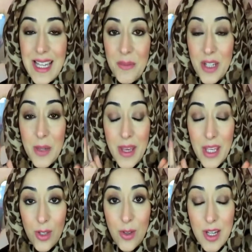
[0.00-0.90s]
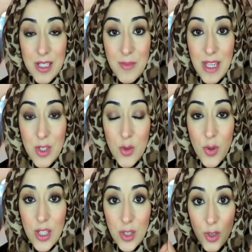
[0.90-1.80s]
and I'm going to make you guys make
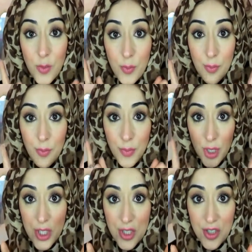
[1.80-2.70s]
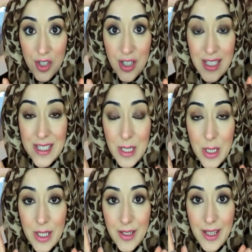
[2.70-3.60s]
sure that you brush tonight.